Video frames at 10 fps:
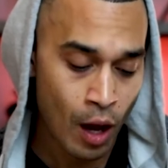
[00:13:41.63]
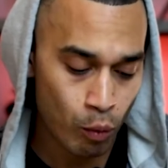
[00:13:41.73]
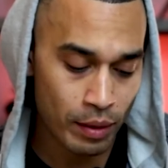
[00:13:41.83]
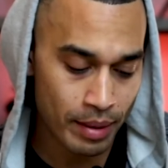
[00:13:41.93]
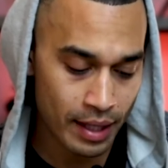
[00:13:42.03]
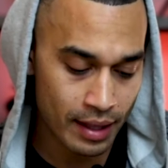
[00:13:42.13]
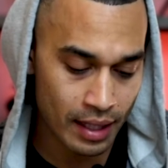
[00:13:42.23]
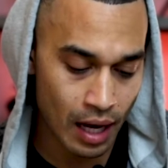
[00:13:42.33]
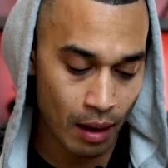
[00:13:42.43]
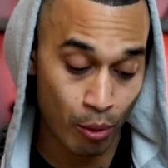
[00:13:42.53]
would be
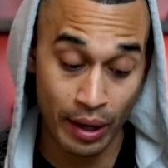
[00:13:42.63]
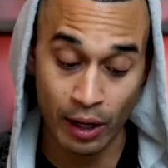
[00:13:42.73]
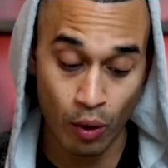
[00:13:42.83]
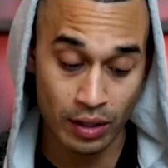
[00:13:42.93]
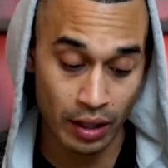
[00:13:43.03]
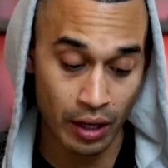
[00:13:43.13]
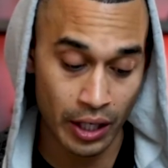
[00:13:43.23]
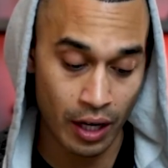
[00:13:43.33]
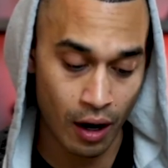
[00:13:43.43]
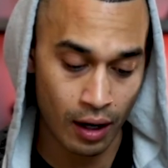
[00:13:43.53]
the Marine Corps security
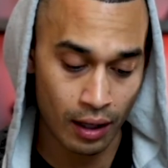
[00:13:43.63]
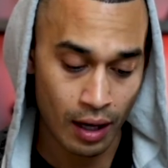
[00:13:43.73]
guard.